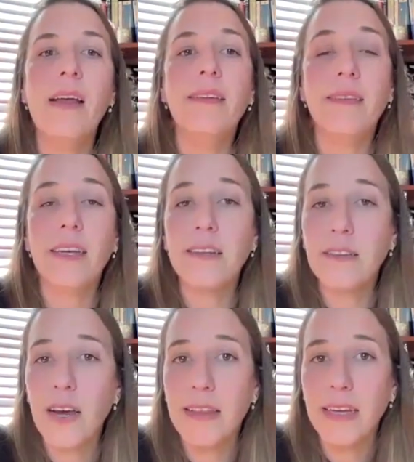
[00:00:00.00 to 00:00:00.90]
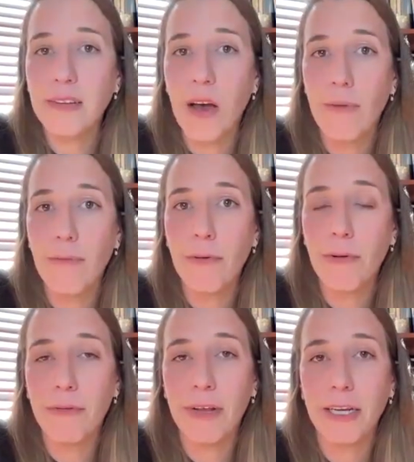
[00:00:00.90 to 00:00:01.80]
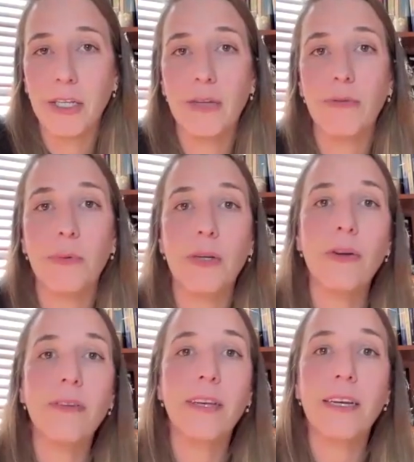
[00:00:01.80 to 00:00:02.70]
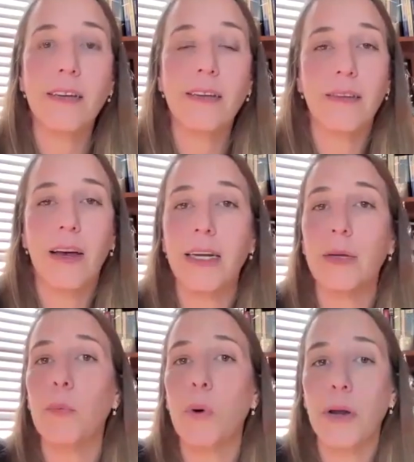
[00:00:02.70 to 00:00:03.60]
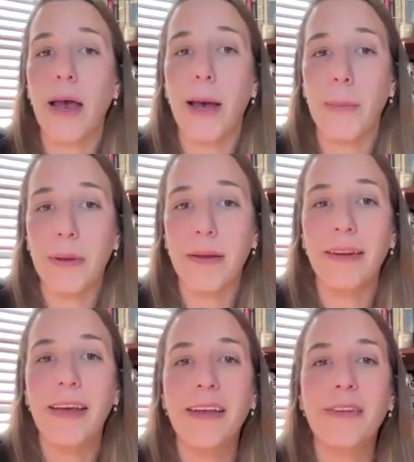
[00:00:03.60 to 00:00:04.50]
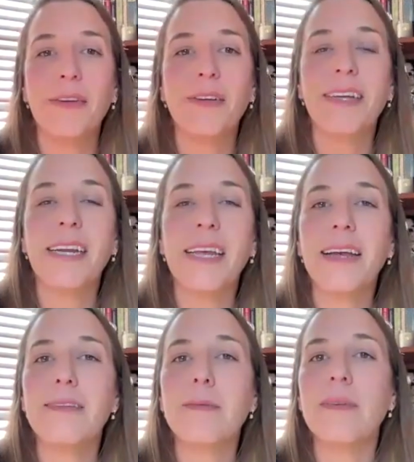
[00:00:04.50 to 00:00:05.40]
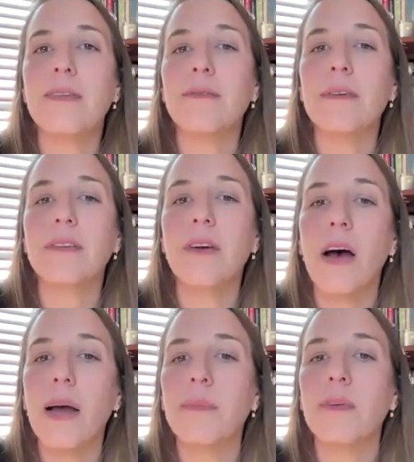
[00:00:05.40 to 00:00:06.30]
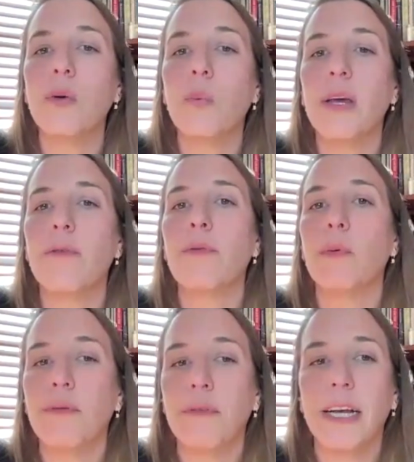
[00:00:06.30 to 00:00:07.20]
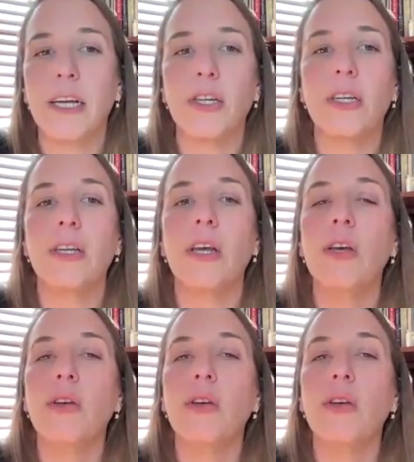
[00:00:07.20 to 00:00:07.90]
Set aside that time for reflection. If we're not setting aside, it won't happen. So dedicate specific times in your week for reflection.